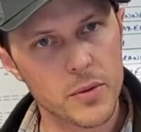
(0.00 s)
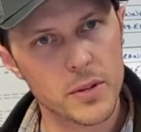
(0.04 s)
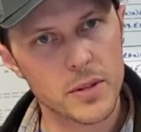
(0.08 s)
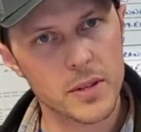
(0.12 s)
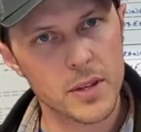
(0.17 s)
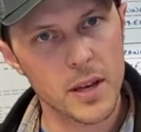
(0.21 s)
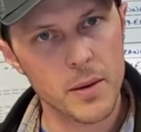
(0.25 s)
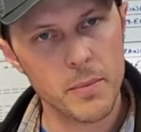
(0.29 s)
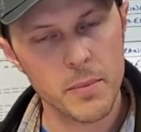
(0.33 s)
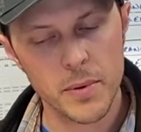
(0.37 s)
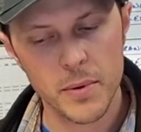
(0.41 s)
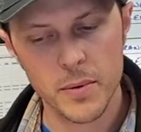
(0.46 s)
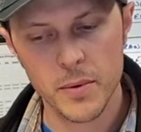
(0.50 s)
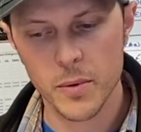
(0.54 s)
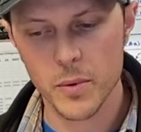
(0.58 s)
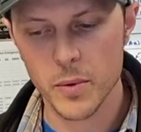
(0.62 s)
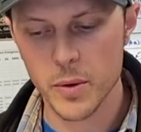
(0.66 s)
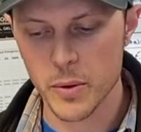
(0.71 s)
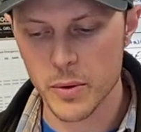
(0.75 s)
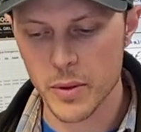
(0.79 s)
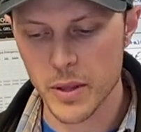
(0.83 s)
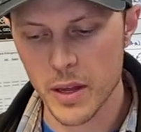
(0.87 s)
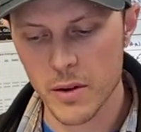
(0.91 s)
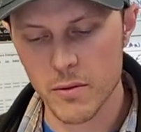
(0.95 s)
tip, we
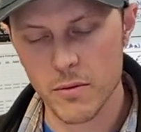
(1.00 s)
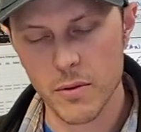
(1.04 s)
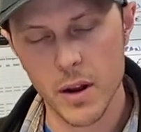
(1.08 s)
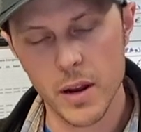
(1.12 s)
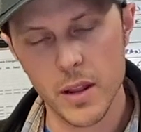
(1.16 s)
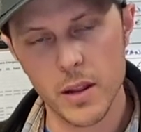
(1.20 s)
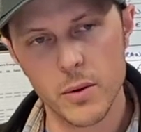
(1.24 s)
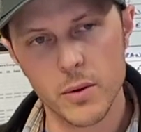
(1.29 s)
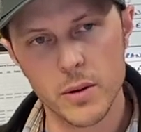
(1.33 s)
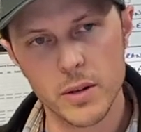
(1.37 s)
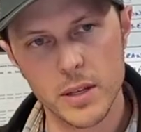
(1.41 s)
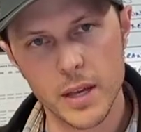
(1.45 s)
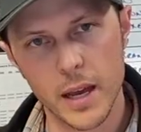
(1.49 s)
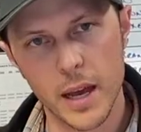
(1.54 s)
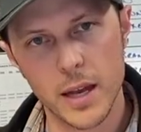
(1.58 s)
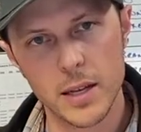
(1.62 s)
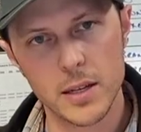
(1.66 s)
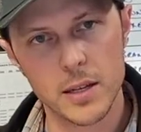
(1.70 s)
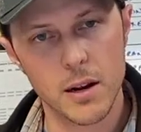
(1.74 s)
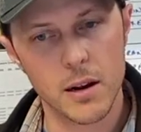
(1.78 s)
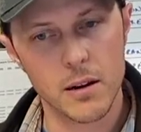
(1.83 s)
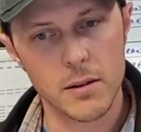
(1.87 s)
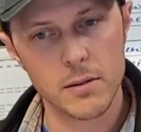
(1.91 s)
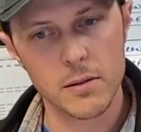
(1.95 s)
were then ready to attach
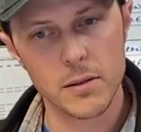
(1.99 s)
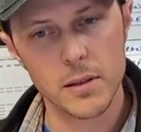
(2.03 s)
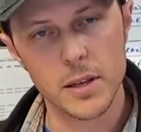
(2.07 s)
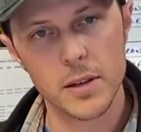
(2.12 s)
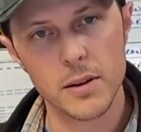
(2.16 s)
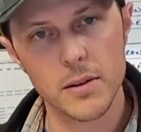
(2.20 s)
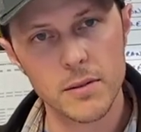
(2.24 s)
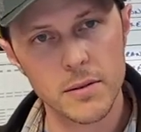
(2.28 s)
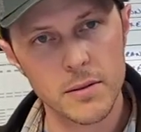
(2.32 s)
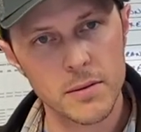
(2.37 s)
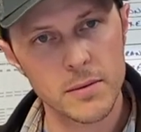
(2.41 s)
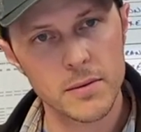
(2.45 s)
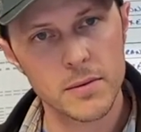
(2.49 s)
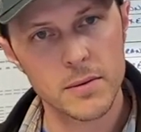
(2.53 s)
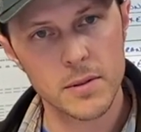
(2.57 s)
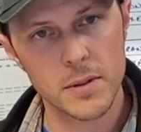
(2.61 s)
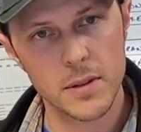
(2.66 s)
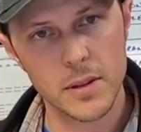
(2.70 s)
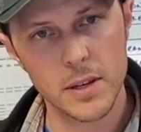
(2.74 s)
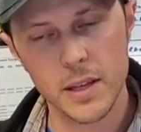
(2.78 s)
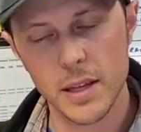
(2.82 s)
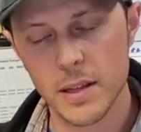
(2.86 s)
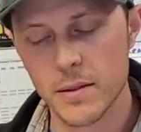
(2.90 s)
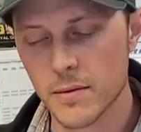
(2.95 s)
our leader
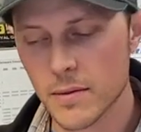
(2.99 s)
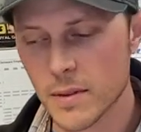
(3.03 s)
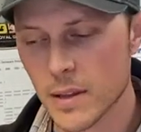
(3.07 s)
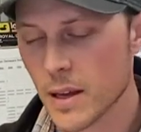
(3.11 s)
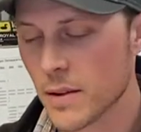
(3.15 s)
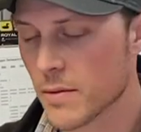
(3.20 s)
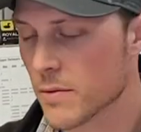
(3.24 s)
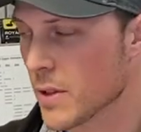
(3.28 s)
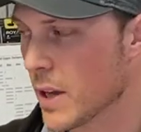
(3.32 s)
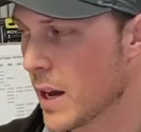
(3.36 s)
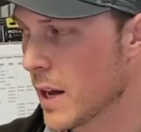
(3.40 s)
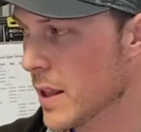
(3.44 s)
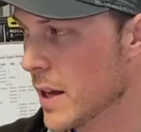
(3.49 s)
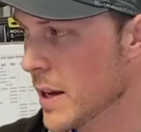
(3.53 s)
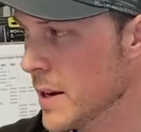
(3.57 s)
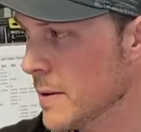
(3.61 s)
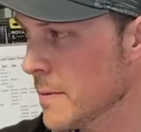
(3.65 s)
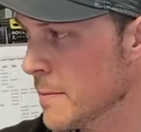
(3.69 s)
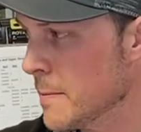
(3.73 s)
to that fly line.